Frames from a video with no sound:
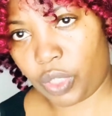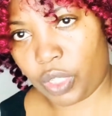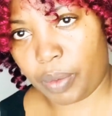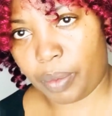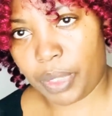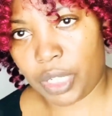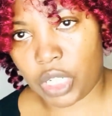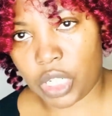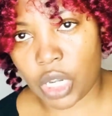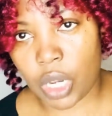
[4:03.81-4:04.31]
to be
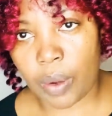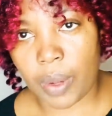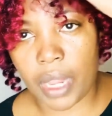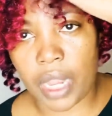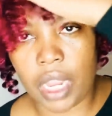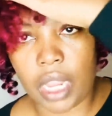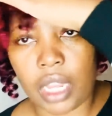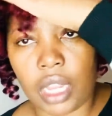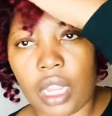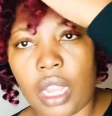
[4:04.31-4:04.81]

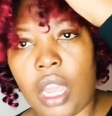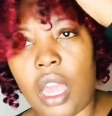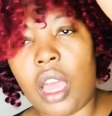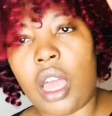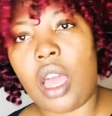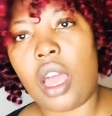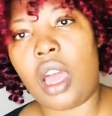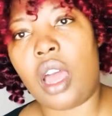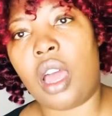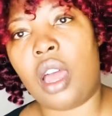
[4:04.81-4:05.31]
doing.
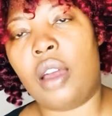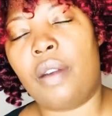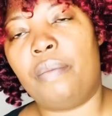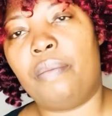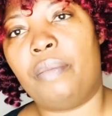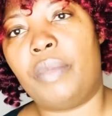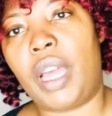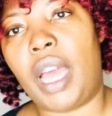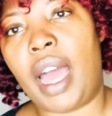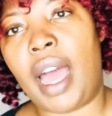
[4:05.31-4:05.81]

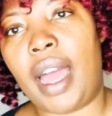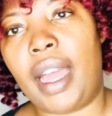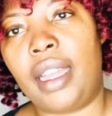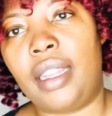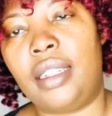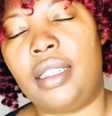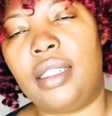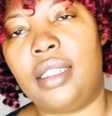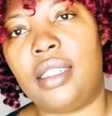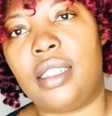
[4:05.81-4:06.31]

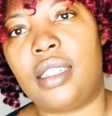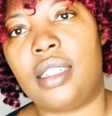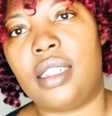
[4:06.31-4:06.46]
And